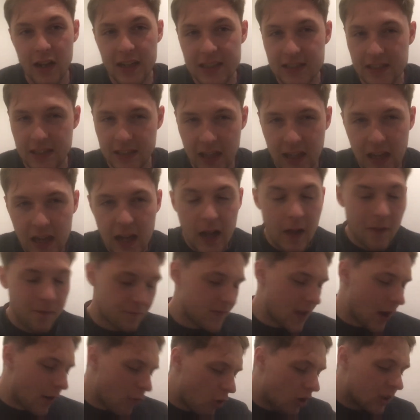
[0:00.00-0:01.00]
Listen,
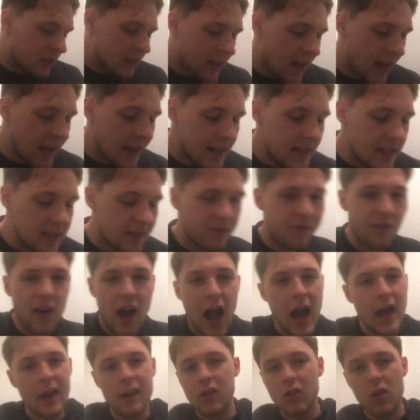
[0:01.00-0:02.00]
there are days for
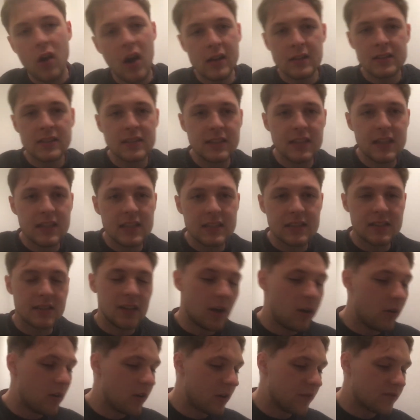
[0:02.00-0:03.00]
analysing this, you
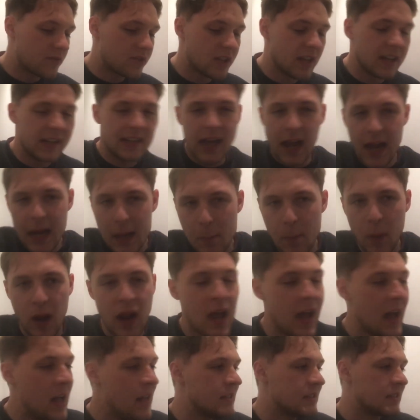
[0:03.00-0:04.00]
know, and I've said game
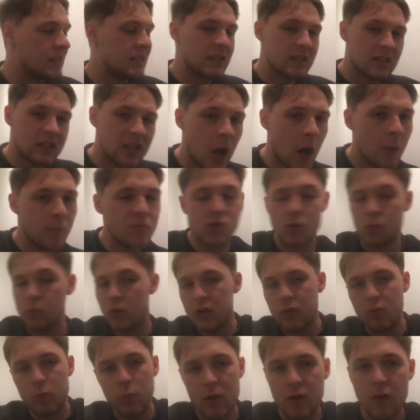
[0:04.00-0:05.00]
plans and subs, and
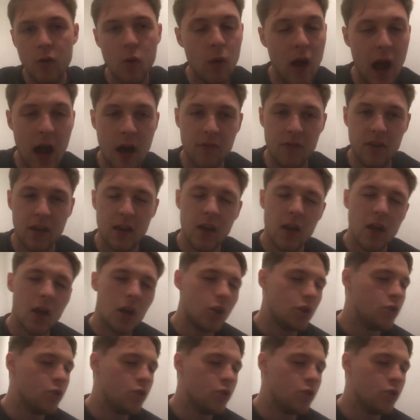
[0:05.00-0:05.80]
we all have it.